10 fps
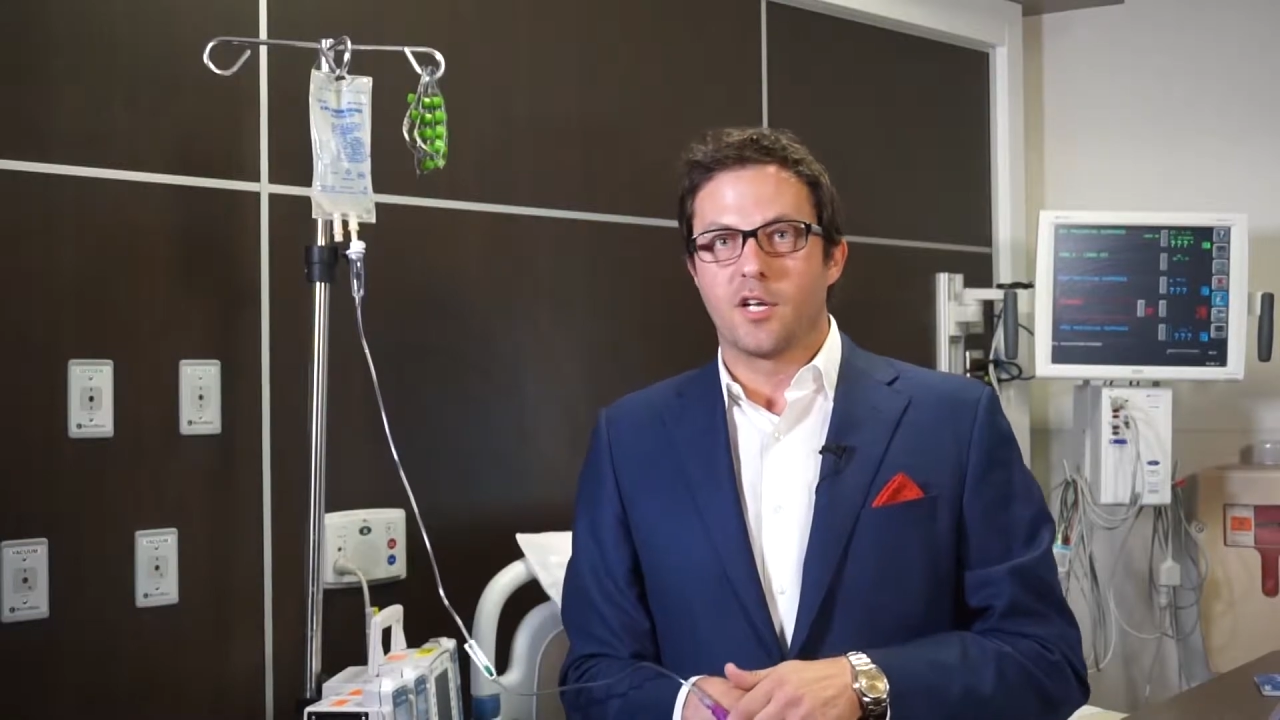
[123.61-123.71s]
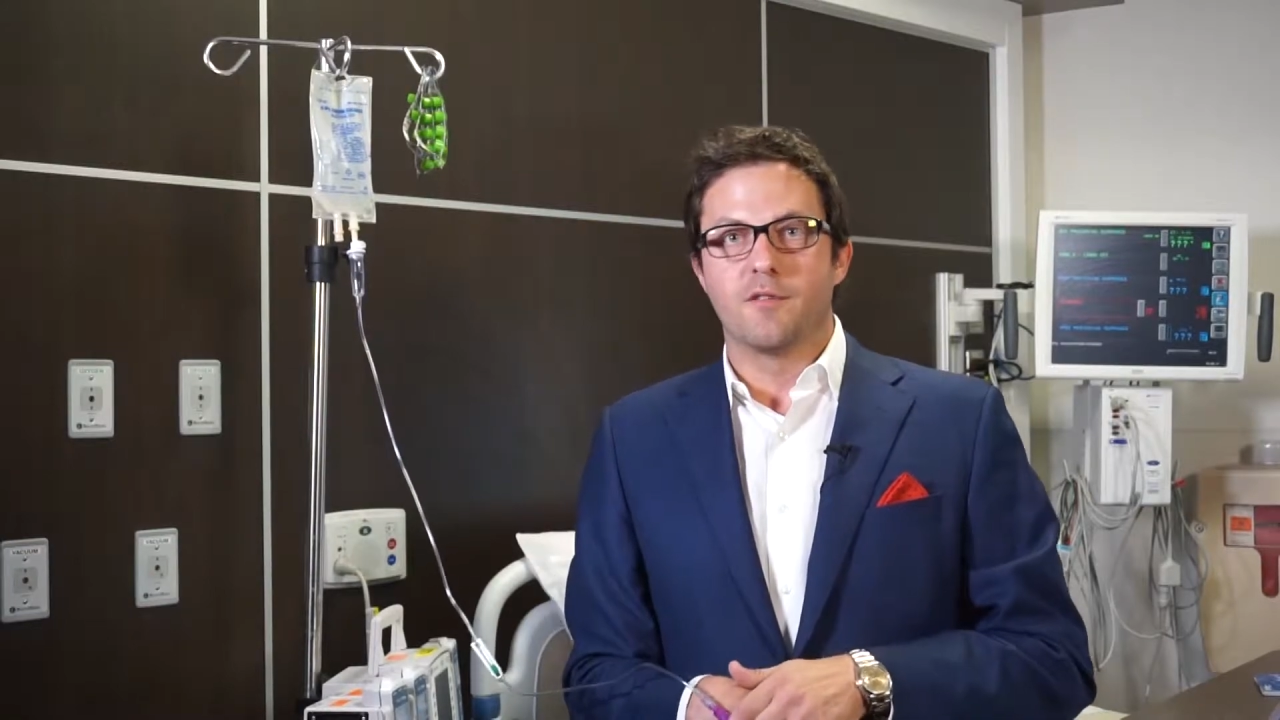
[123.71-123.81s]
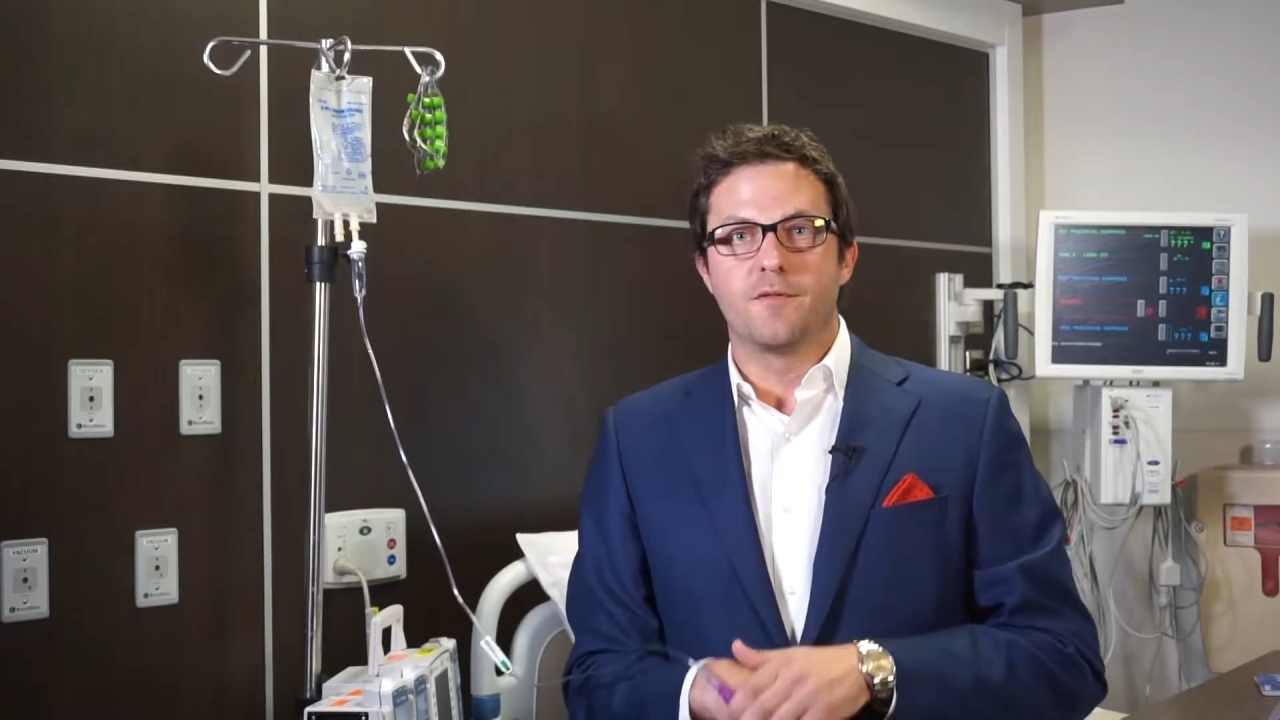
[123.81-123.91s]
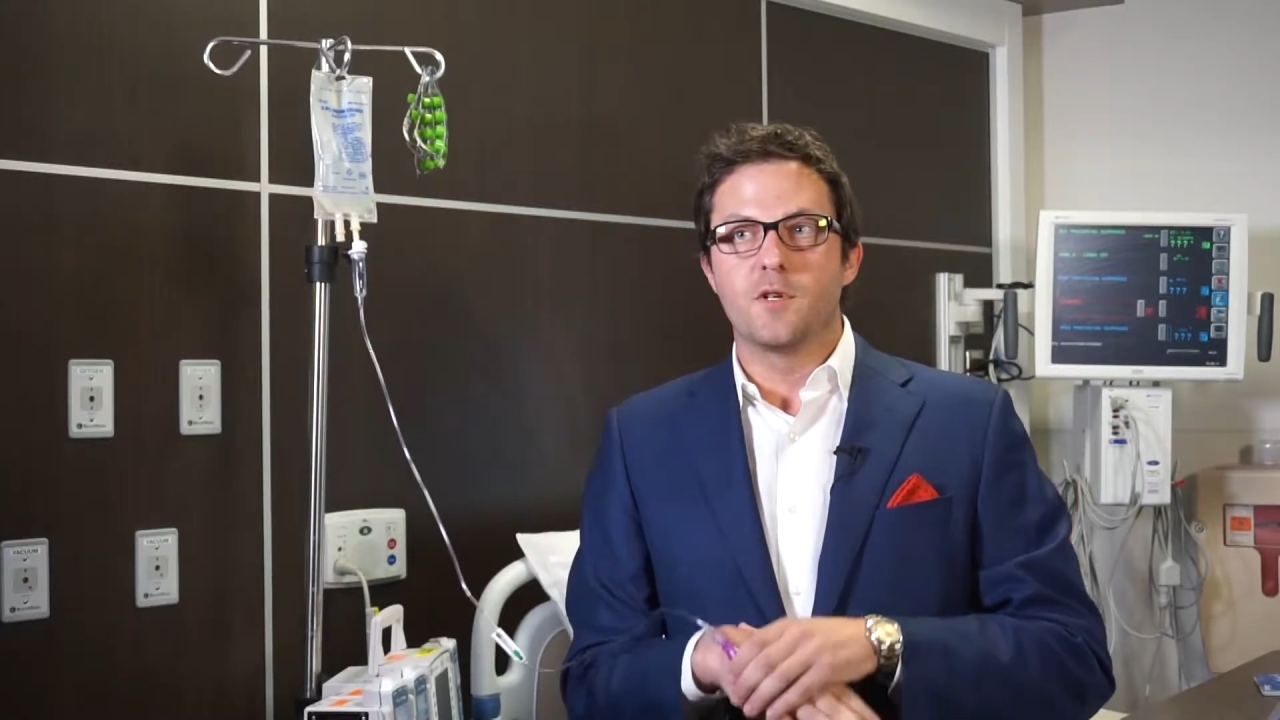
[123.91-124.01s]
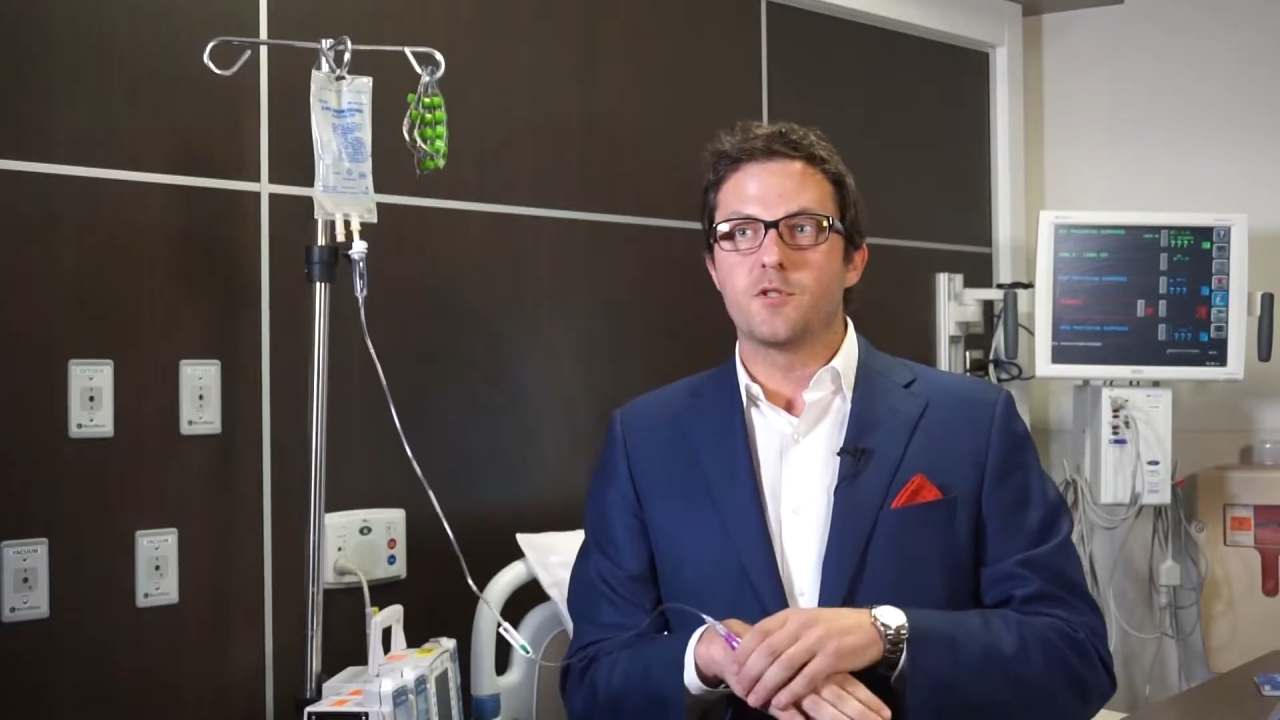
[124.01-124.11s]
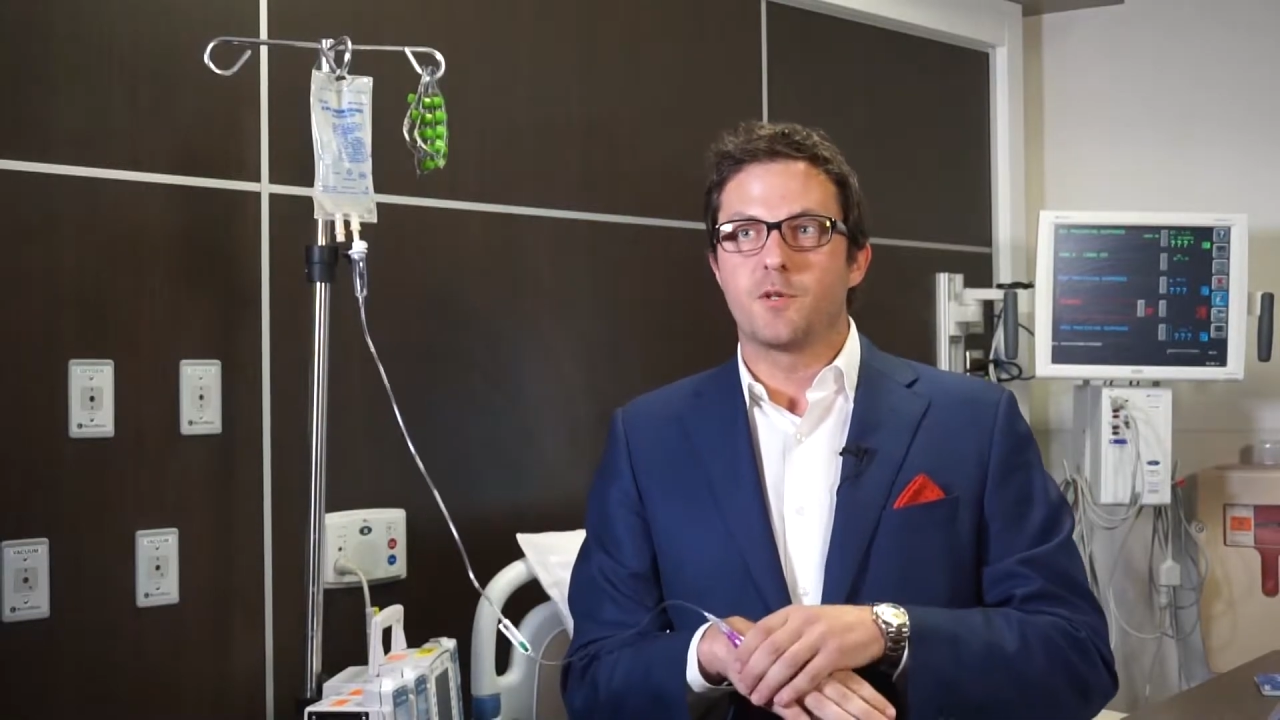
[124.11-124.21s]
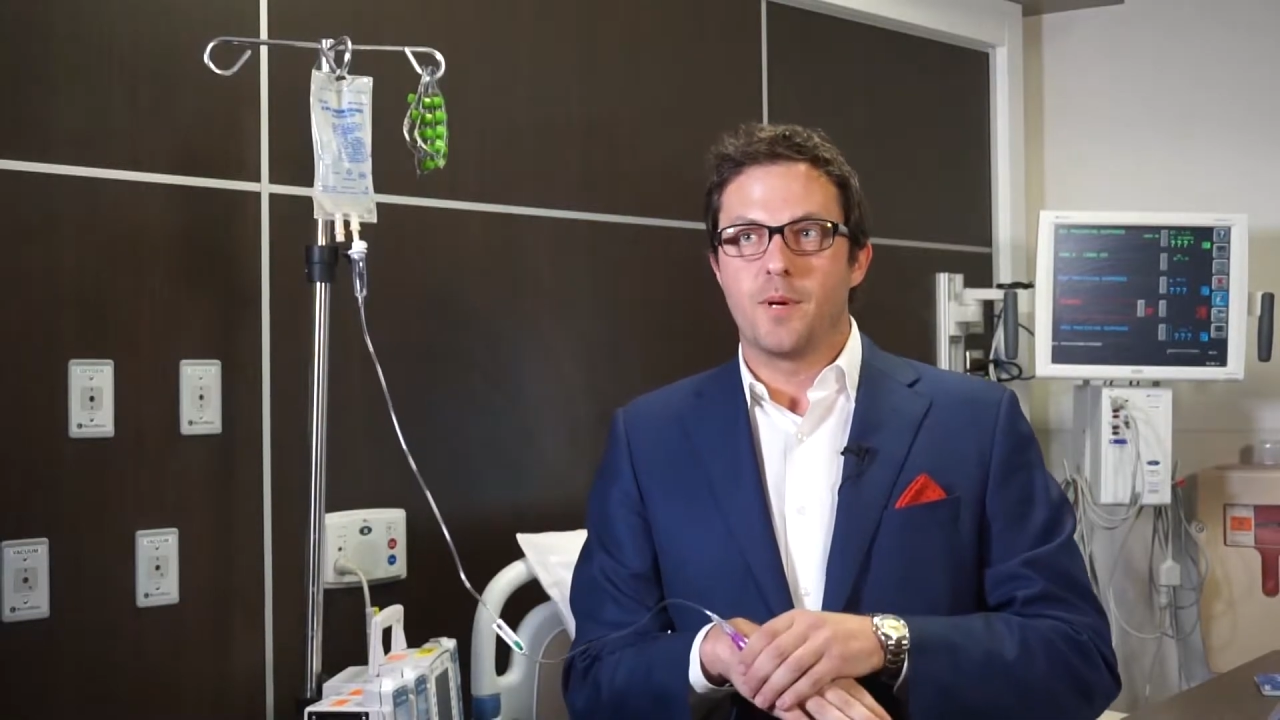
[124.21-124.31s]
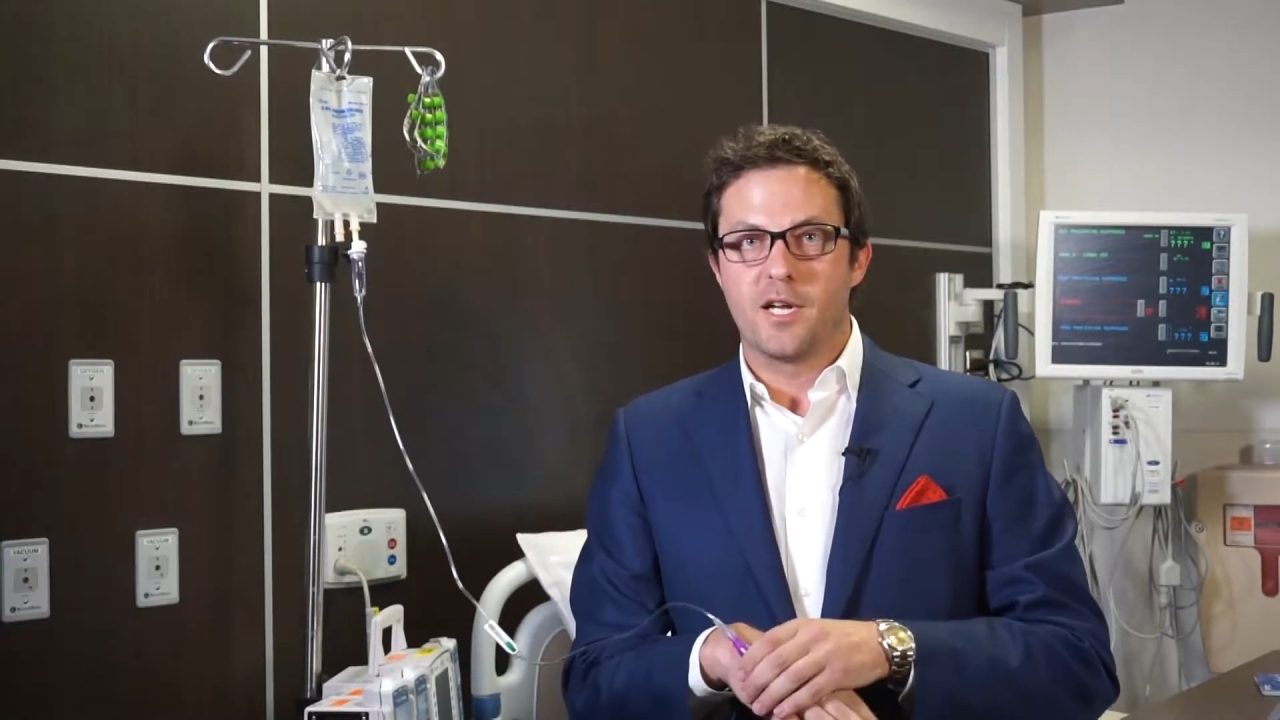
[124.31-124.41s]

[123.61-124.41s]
confused